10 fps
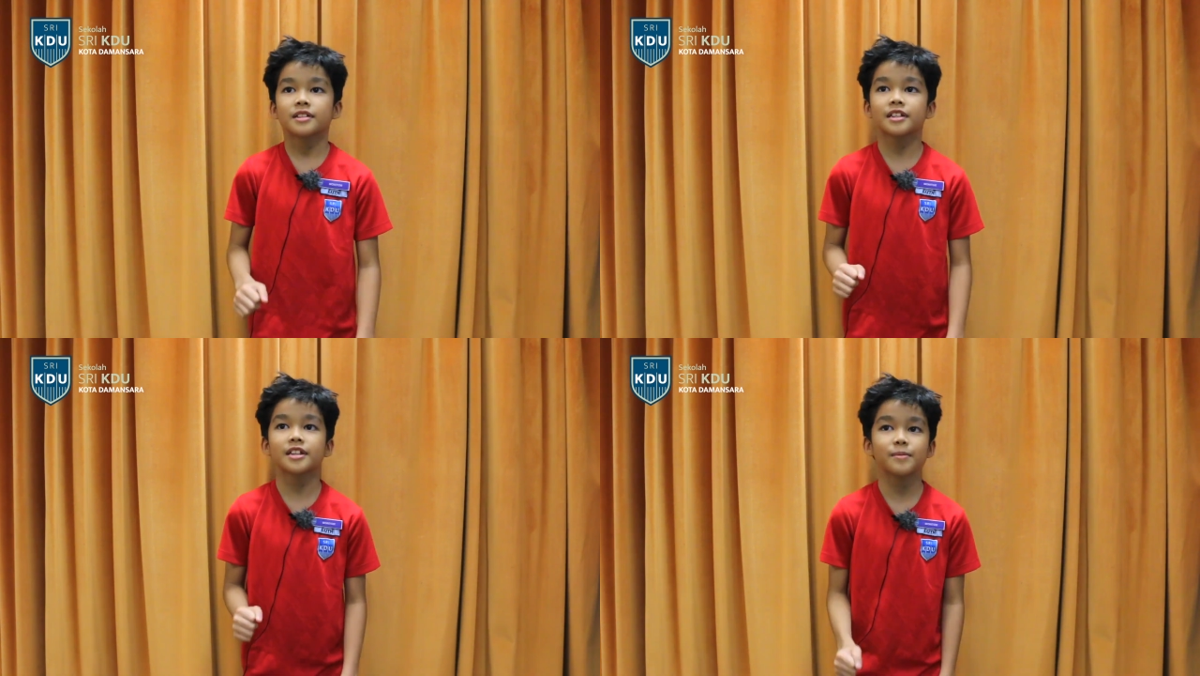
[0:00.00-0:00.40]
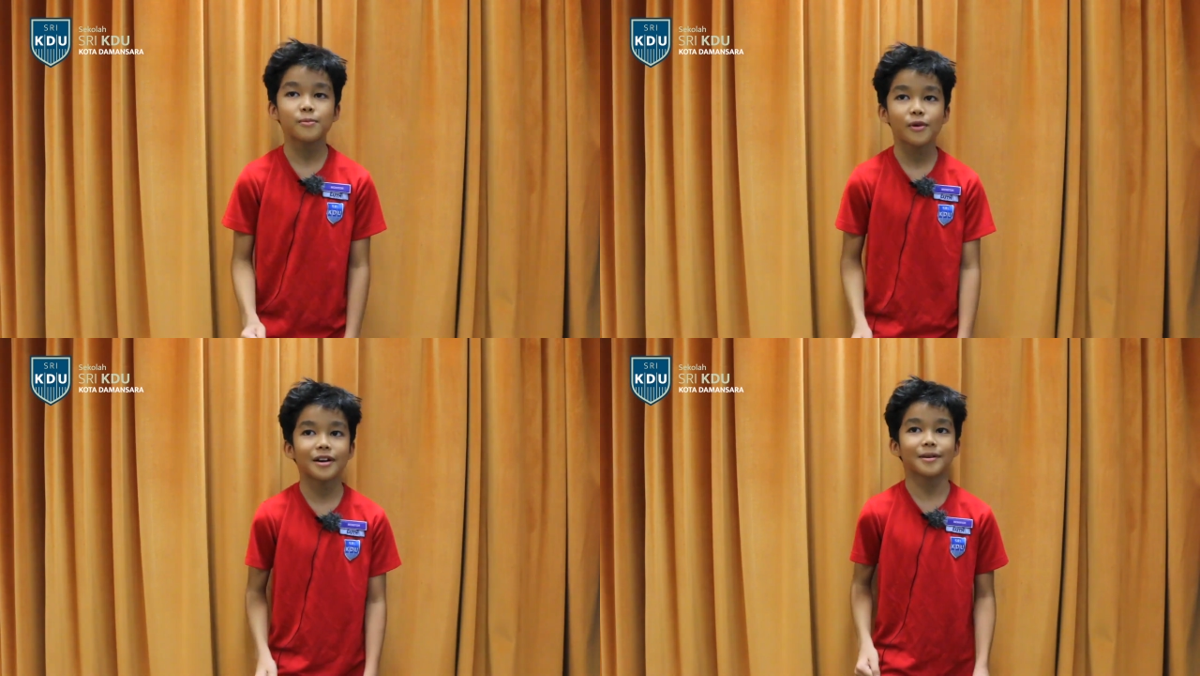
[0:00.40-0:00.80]

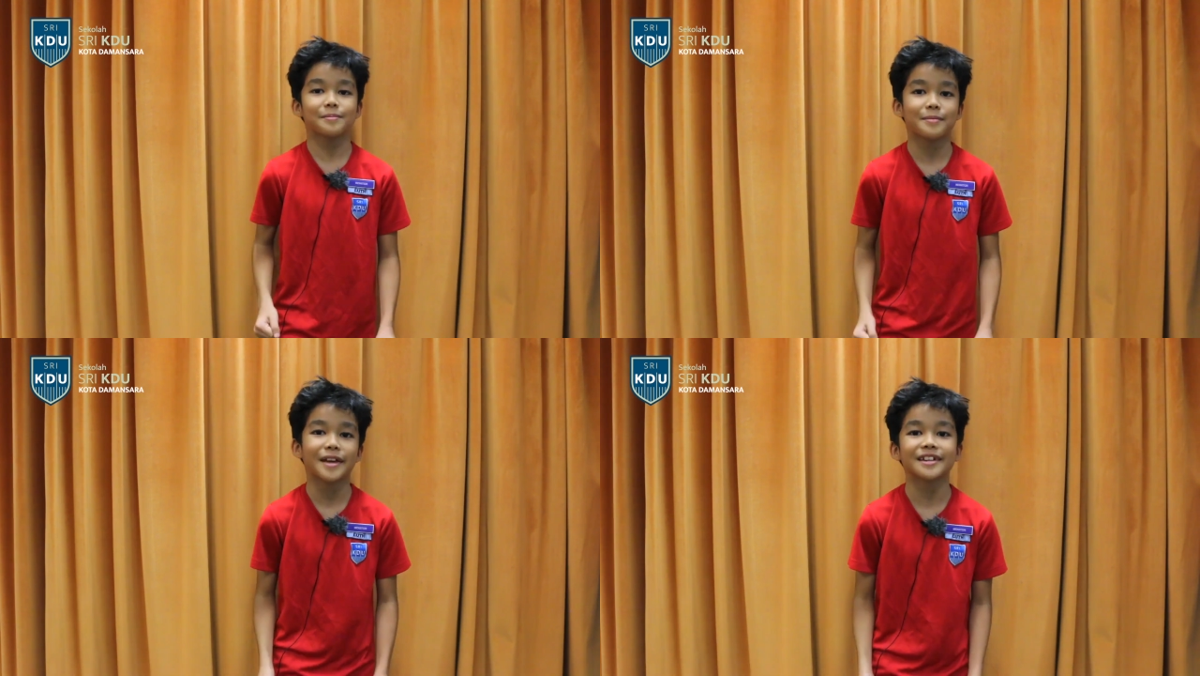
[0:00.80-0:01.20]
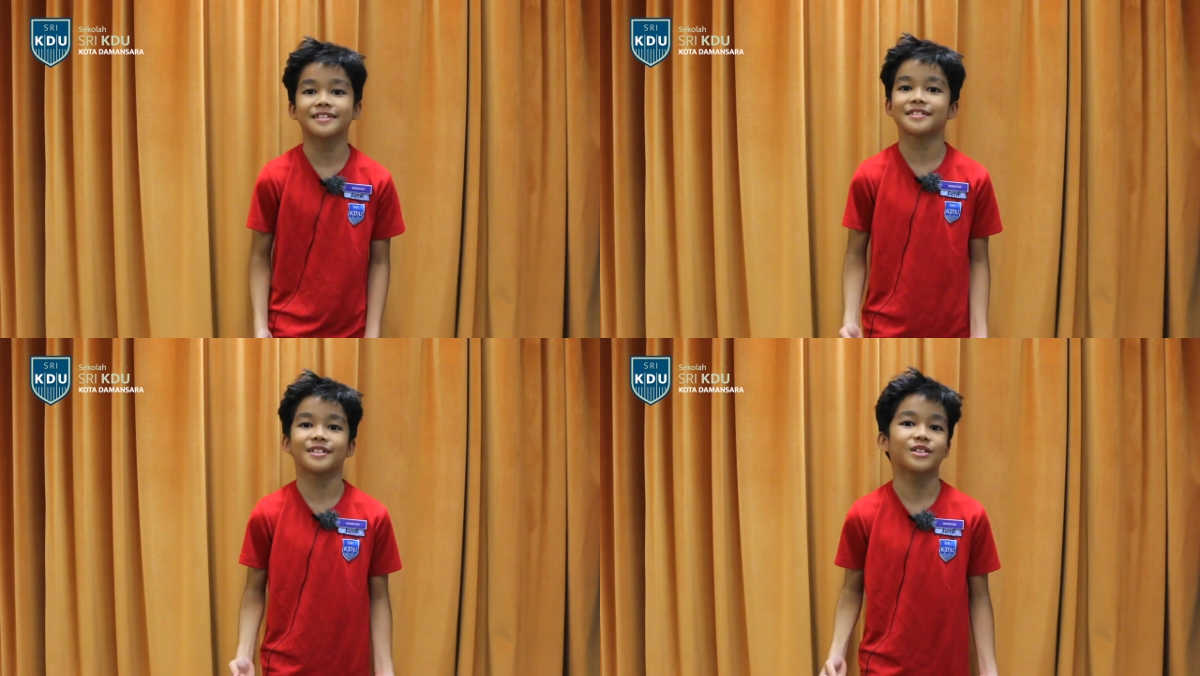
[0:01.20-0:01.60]
teamwork makes
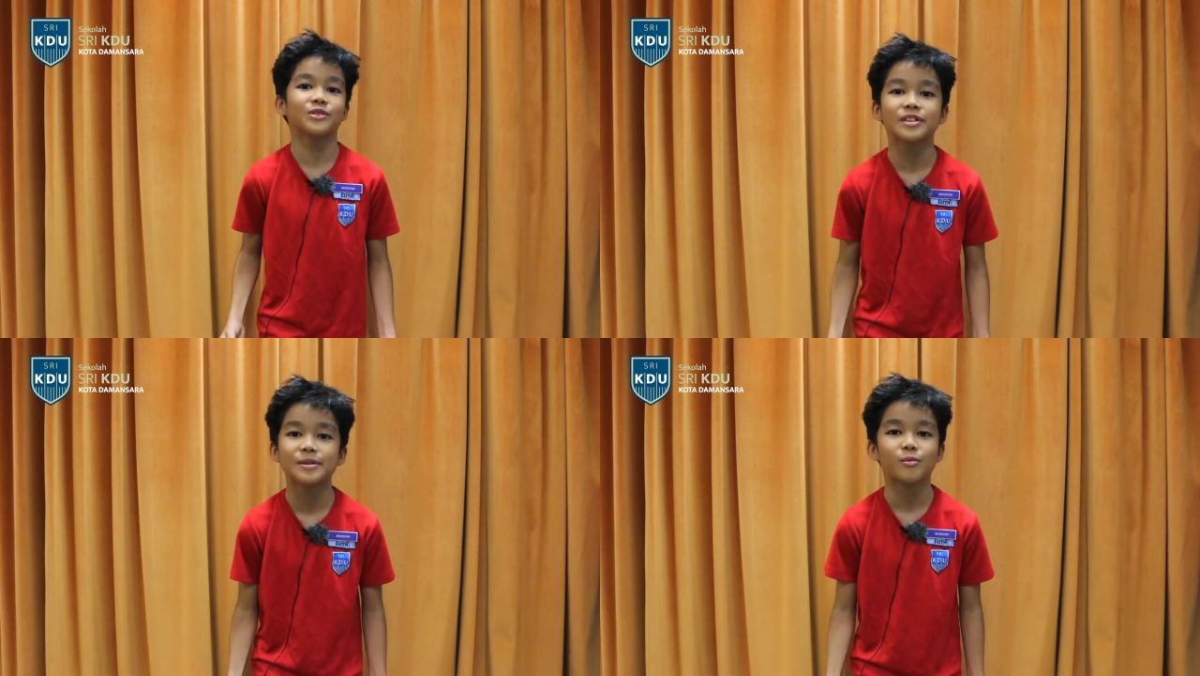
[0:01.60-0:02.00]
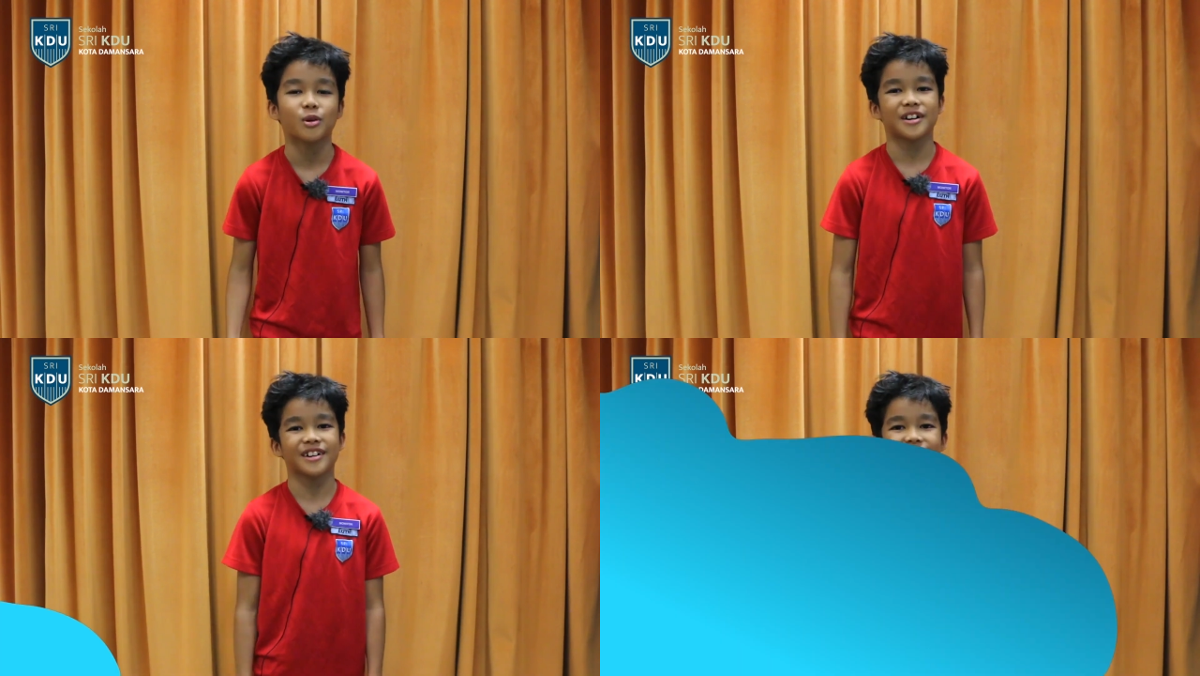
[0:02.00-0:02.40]
the dream
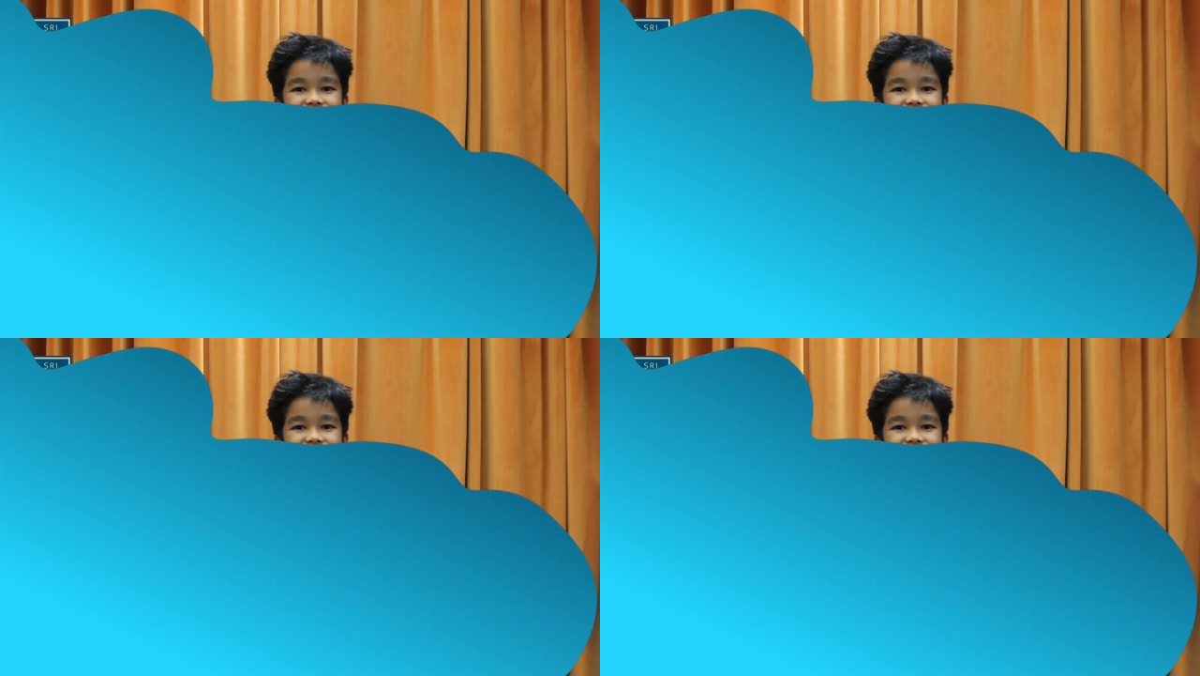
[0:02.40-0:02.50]
work.